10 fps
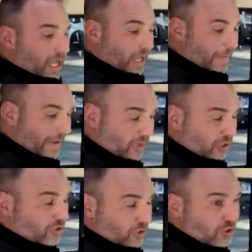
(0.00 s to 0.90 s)
Um, I've
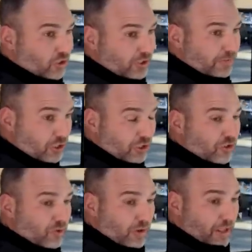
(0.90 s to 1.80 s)
also sold them
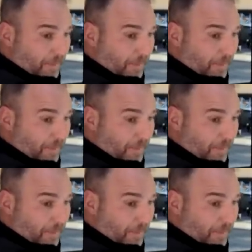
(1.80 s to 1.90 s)
to